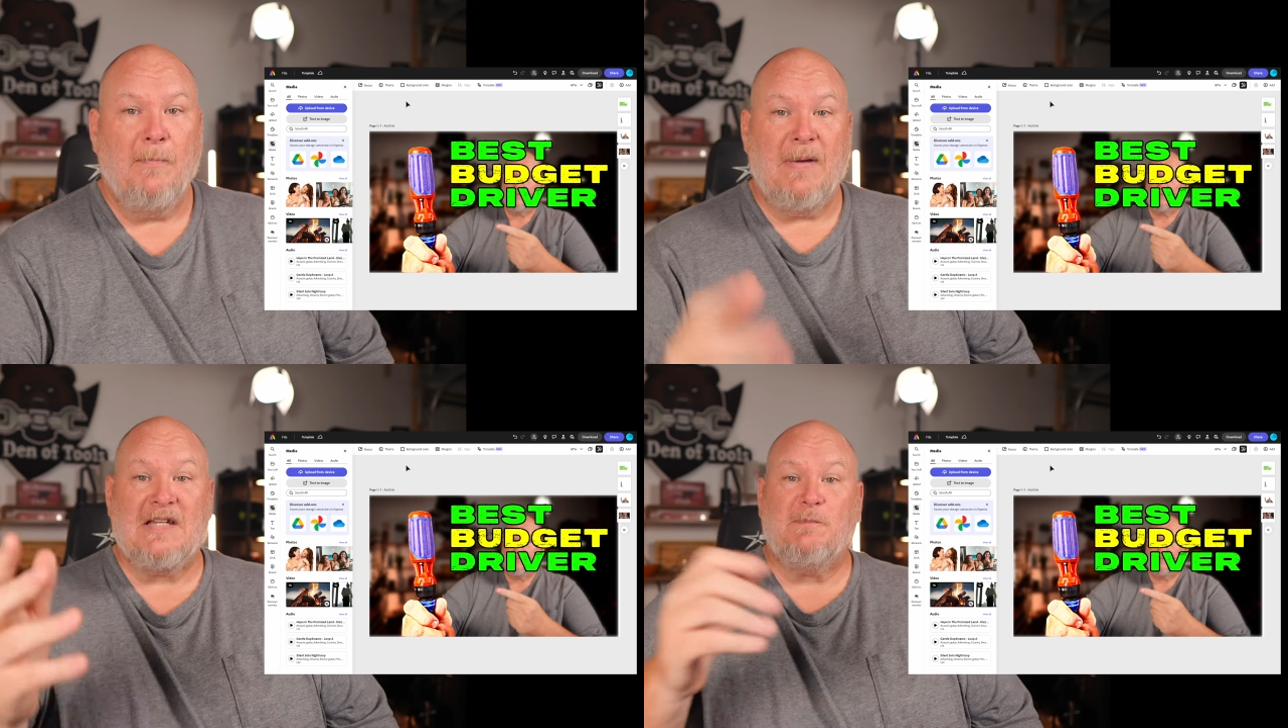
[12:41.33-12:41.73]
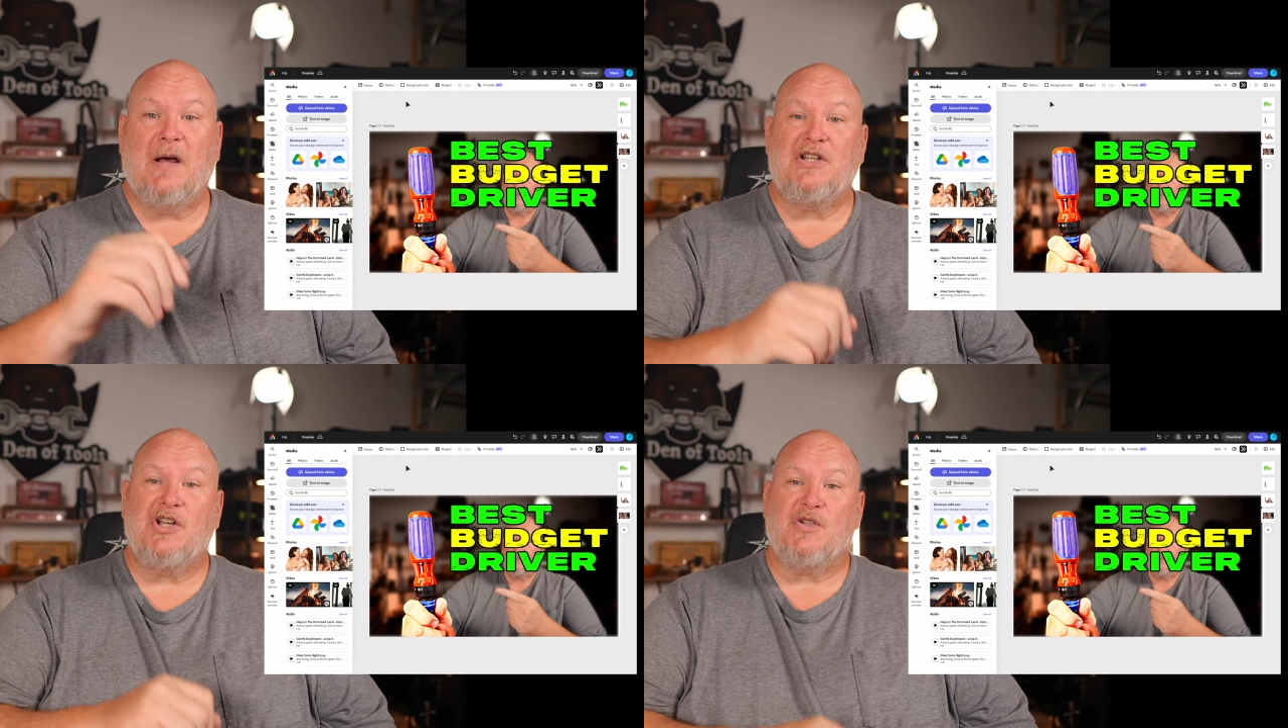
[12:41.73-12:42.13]
Best
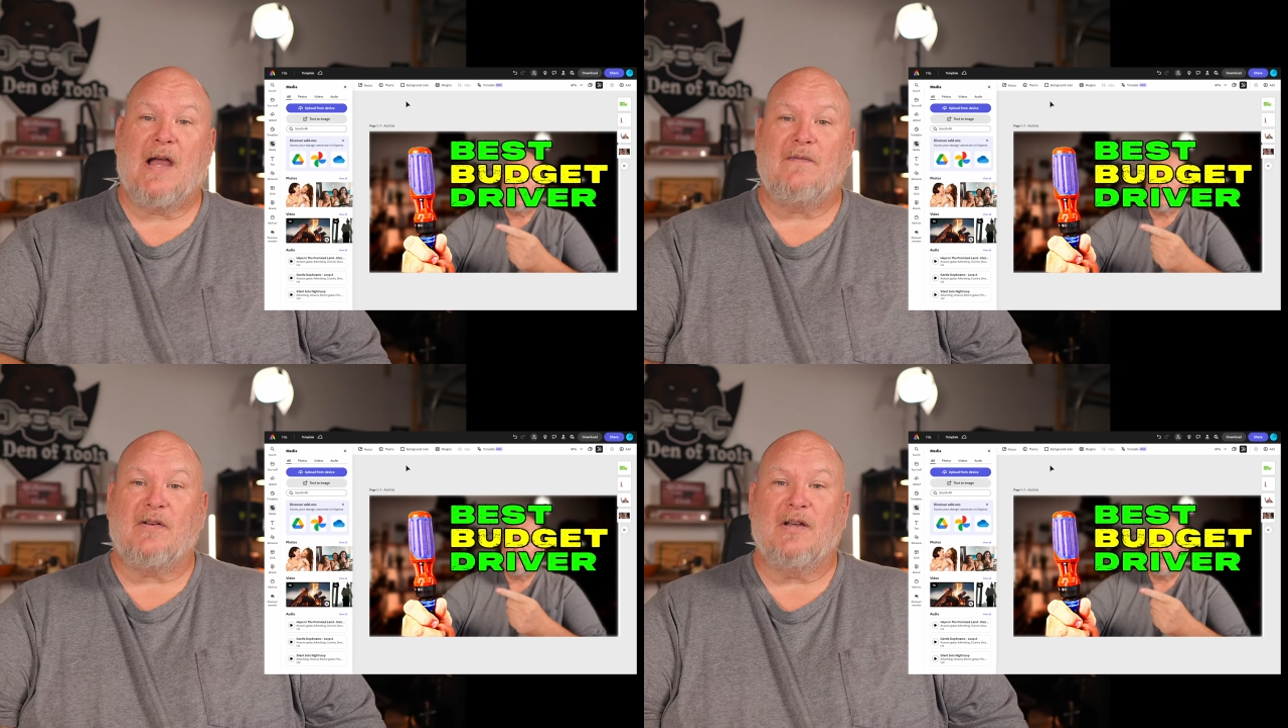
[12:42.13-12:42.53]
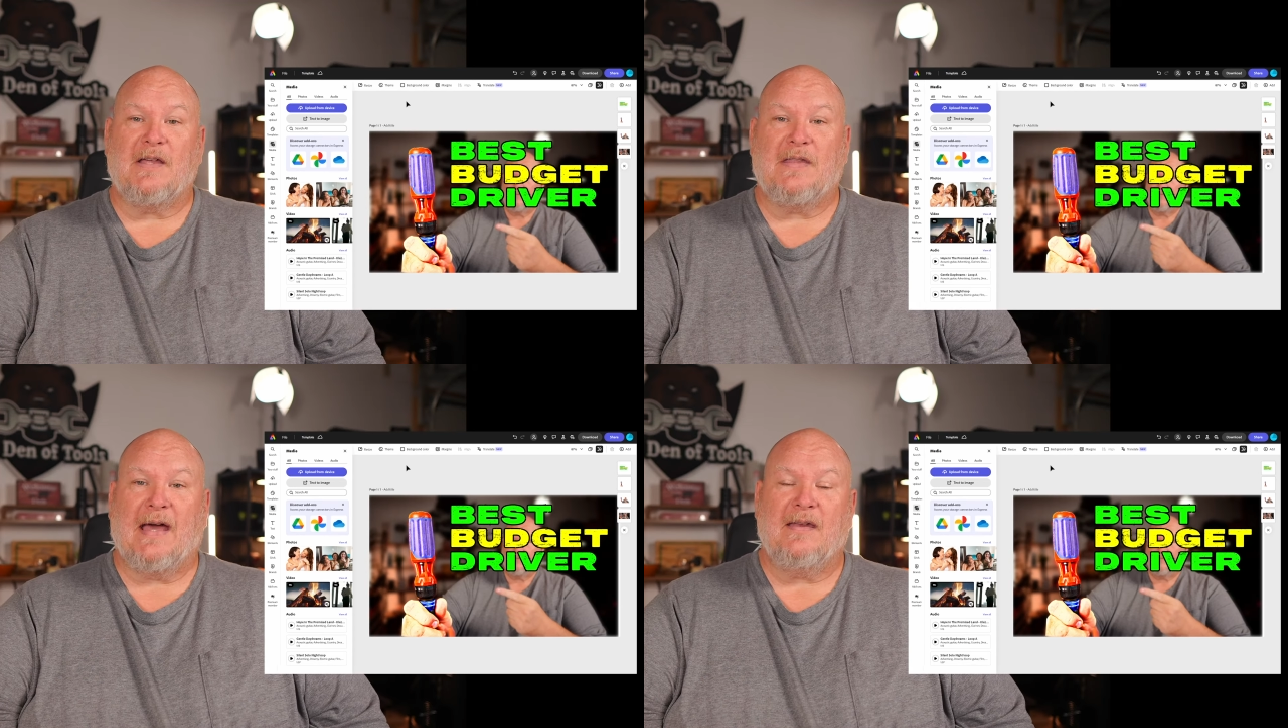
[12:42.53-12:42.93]
budget driver, look
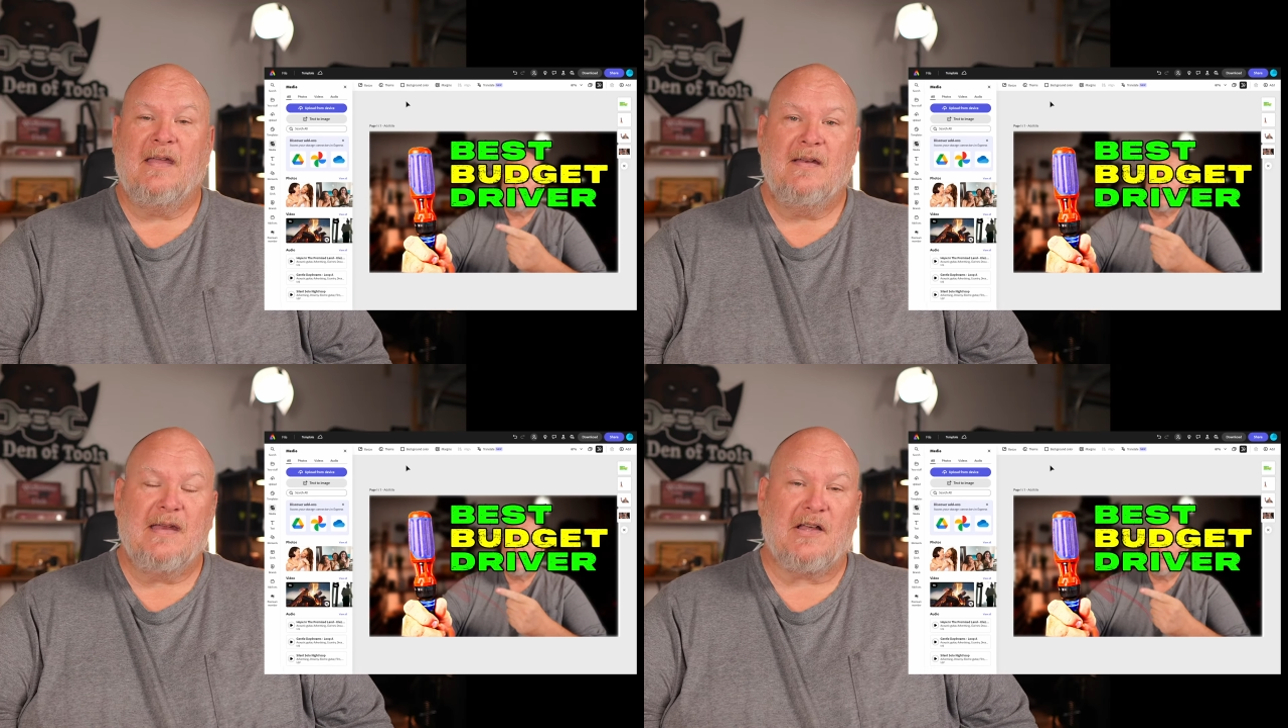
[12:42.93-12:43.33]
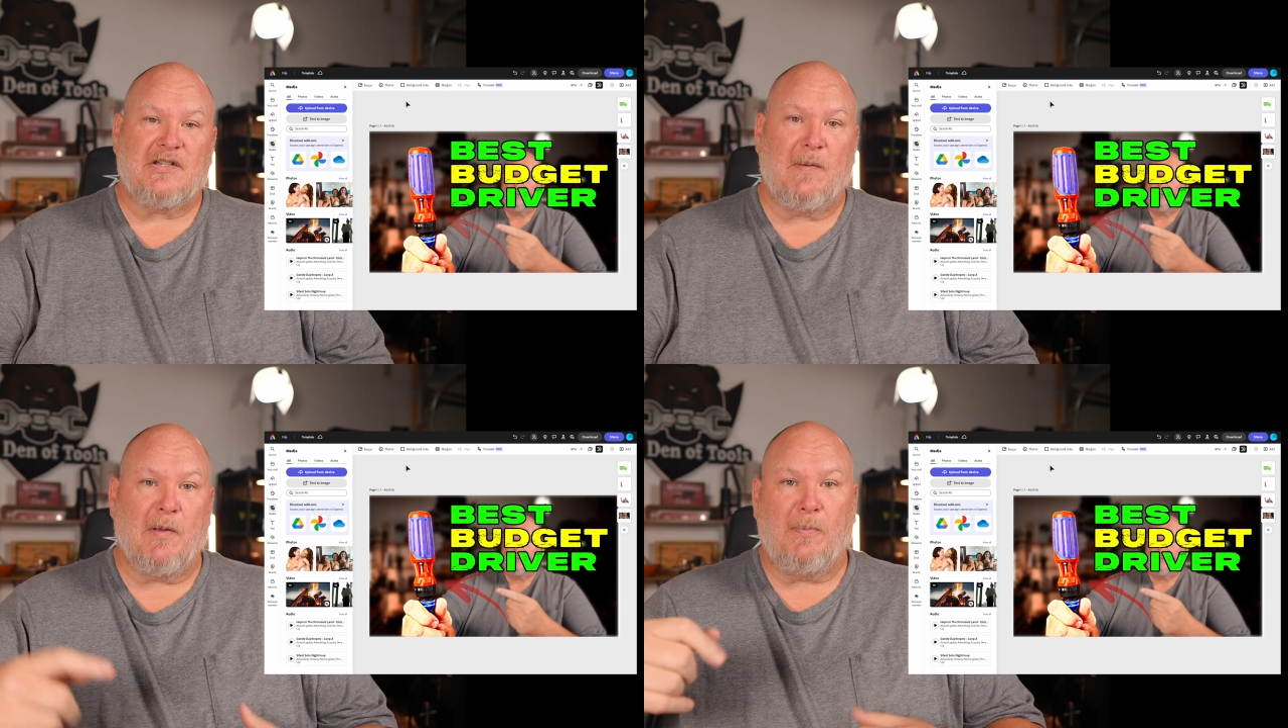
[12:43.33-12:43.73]
at that. Now,
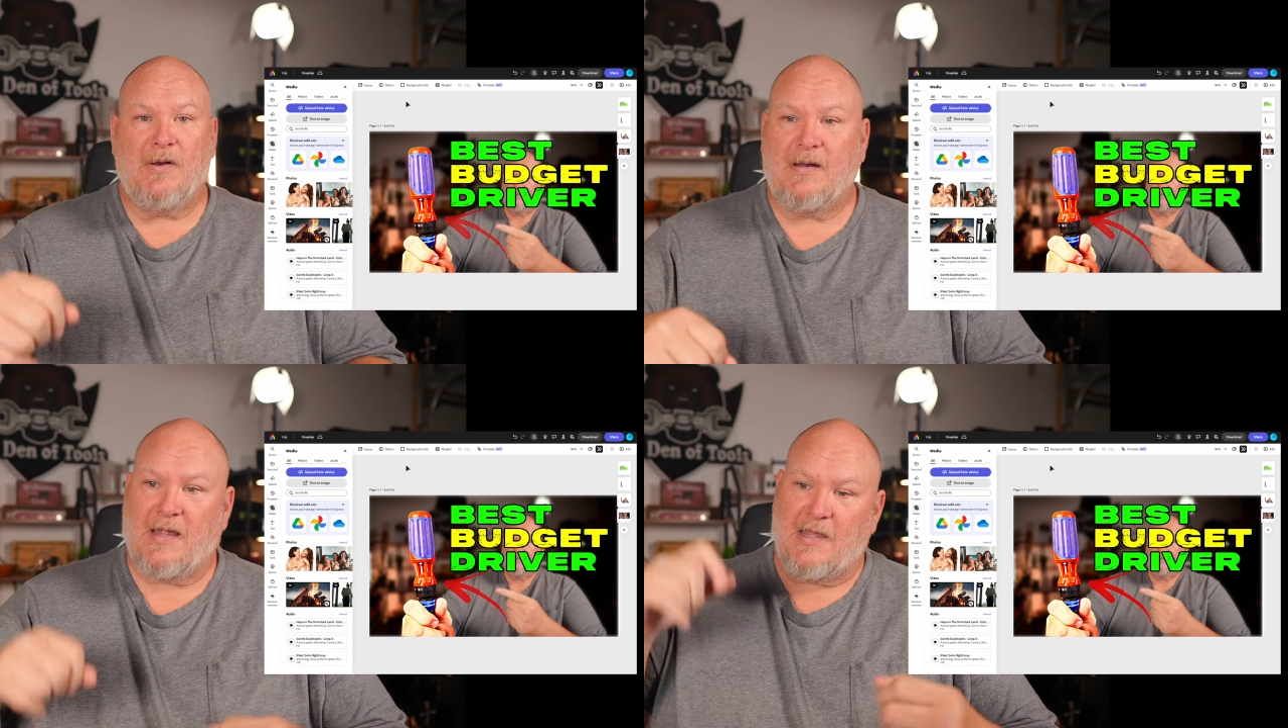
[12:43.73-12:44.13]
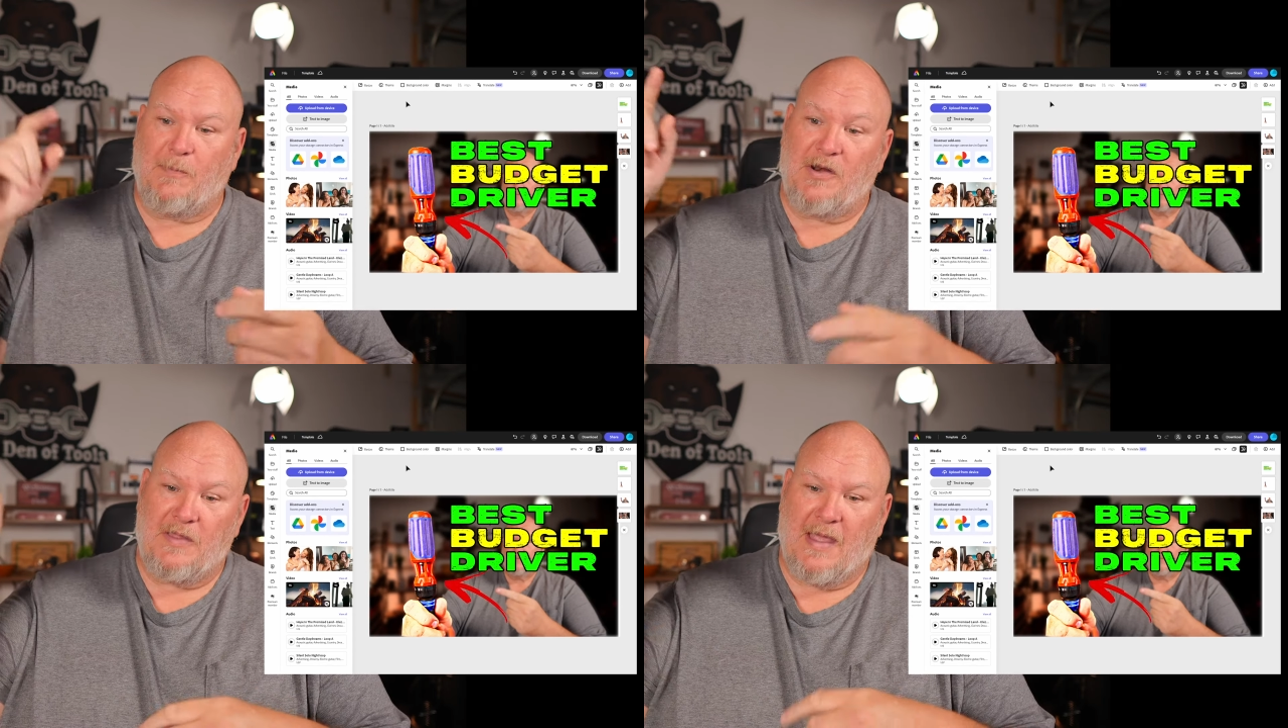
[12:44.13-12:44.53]
some people put in, like, you
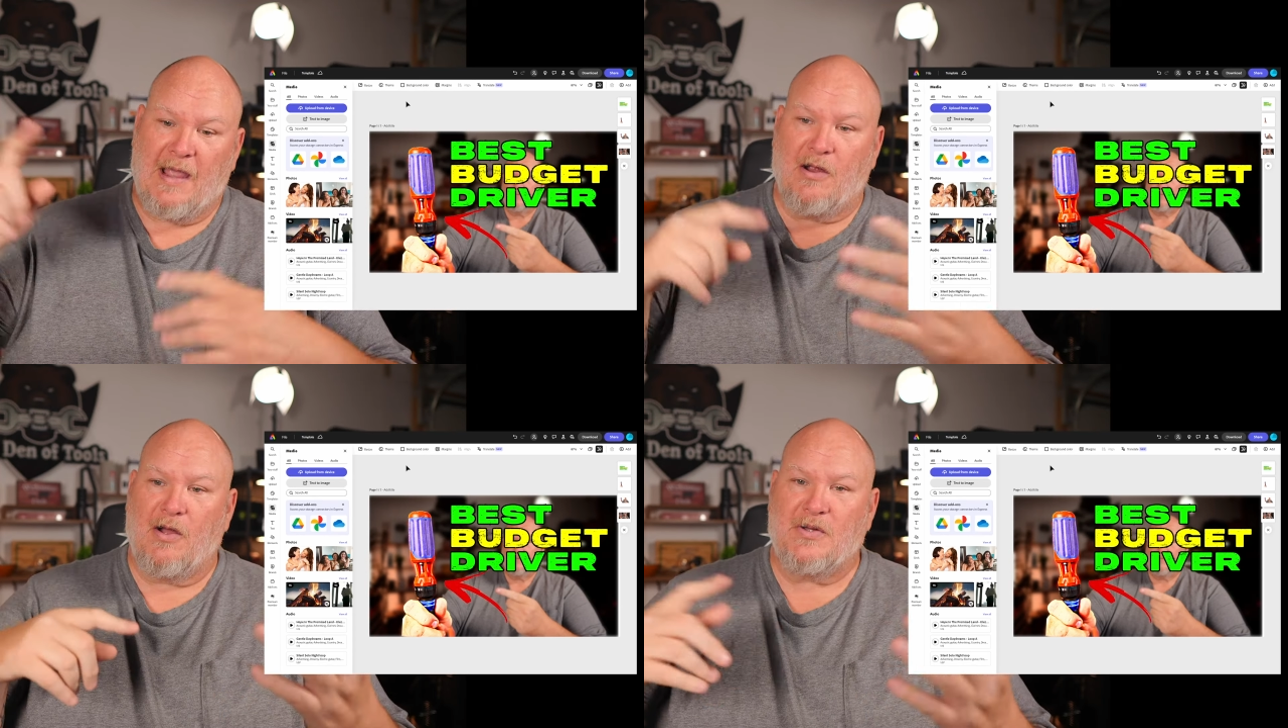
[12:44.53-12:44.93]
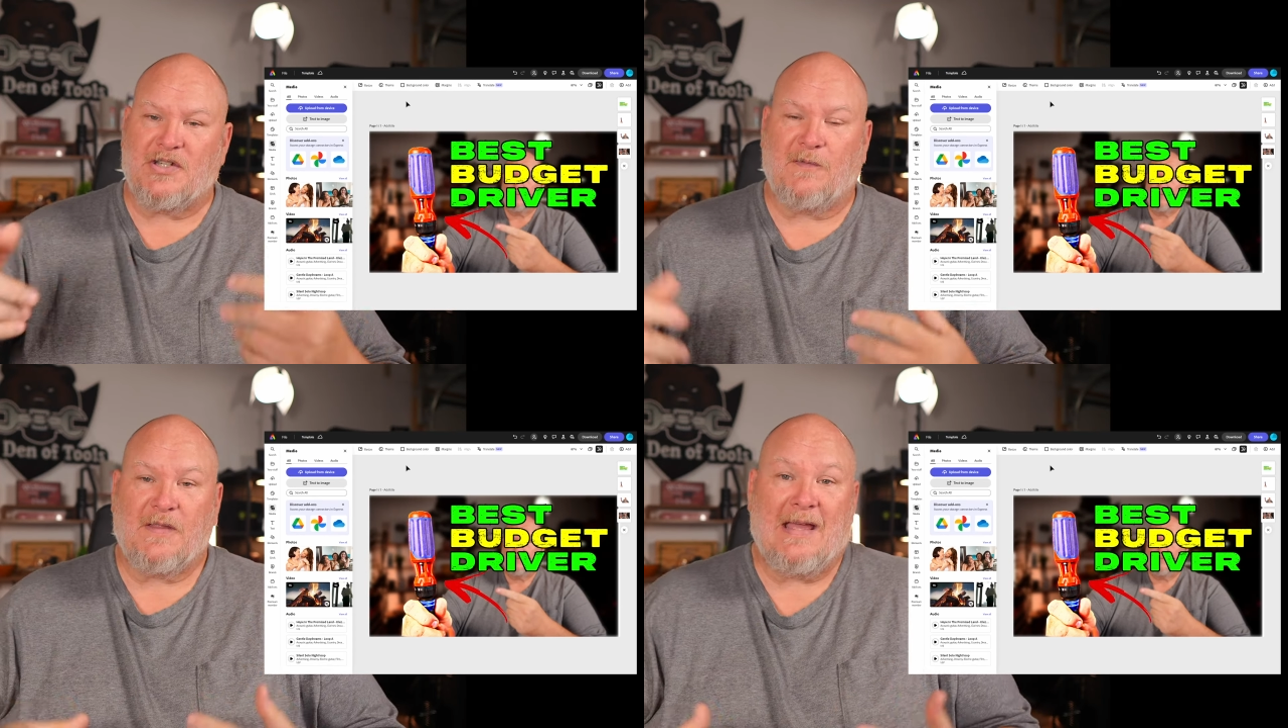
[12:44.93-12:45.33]
put in the arrow and
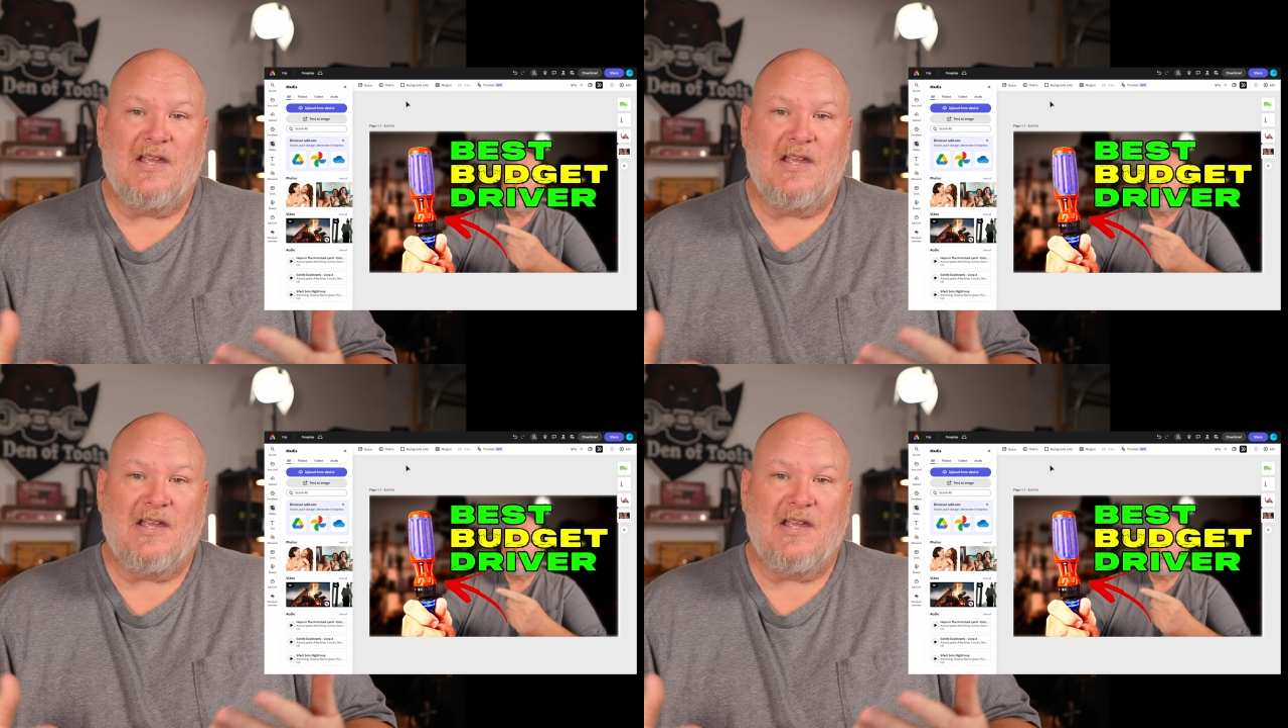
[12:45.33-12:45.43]
stuff like that.